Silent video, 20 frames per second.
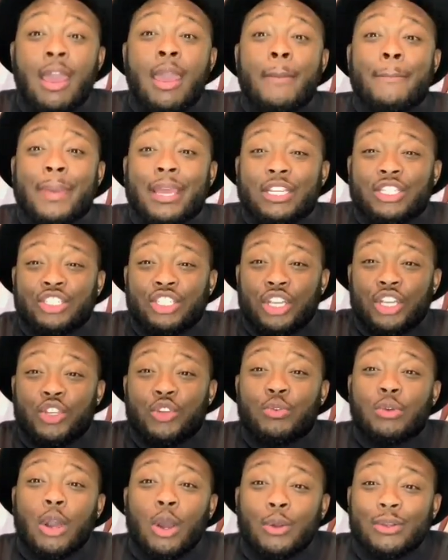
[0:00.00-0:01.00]
make sure you
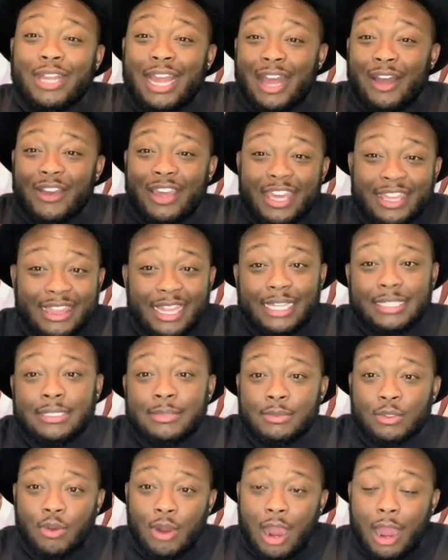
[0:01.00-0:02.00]
go down, hit that
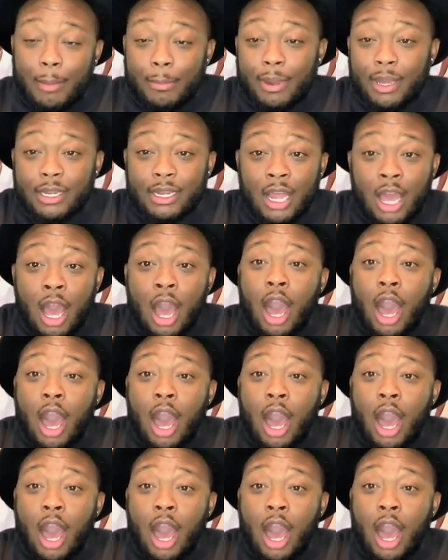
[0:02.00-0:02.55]
subscribe button.